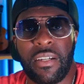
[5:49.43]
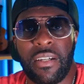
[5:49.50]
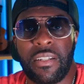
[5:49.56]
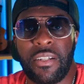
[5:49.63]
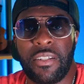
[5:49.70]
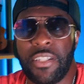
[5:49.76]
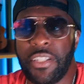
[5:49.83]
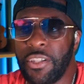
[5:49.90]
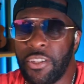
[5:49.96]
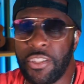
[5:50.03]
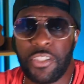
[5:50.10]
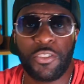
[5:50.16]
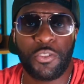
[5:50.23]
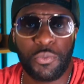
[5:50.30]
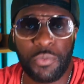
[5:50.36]
another
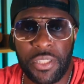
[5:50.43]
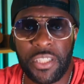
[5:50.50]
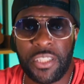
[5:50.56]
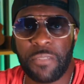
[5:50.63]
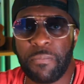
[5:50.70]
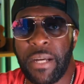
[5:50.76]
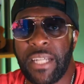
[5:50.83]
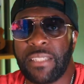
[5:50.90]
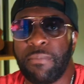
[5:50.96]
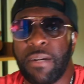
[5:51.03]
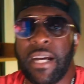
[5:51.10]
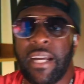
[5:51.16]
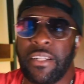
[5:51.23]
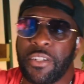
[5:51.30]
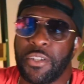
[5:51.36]
another two years pass
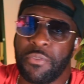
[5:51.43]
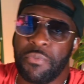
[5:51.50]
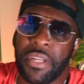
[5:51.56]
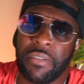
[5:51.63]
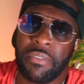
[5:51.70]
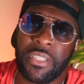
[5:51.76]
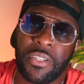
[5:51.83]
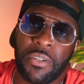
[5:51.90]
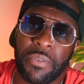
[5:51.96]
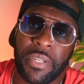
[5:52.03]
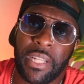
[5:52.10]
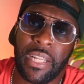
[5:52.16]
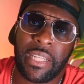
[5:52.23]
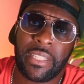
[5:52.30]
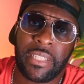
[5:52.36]
by, the career is
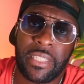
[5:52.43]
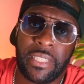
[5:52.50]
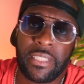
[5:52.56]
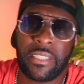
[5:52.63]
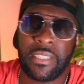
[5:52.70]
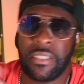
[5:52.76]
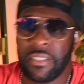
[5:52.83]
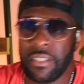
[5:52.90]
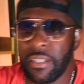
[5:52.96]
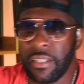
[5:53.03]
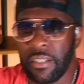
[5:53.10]
going like this,